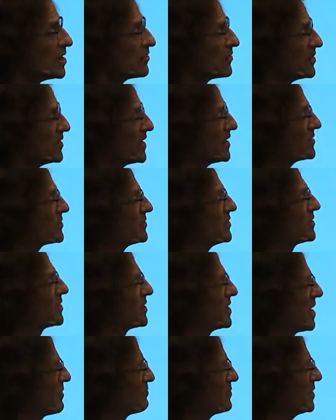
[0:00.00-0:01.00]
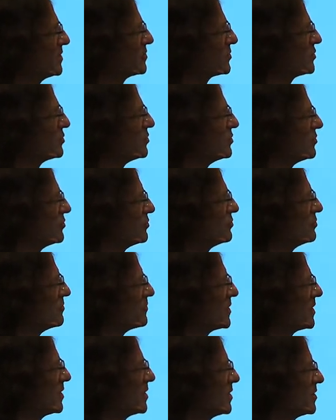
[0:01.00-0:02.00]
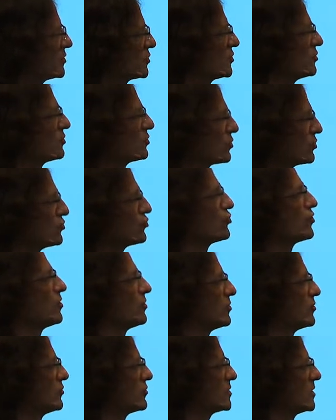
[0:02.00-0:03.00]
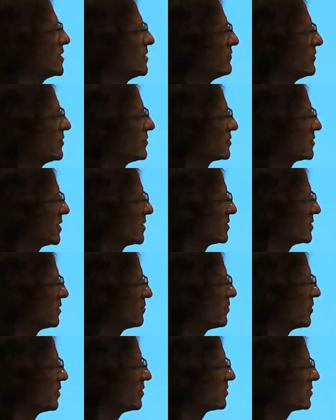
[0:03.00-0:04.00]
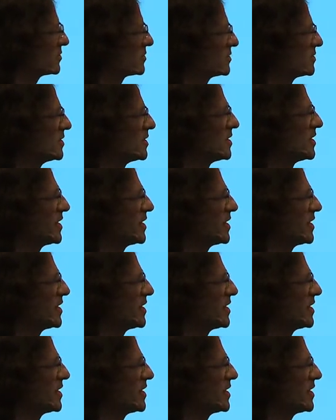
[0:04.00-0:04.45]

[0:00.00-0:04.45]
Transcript: The next thing an app needs to do is to control your TV or set-top box.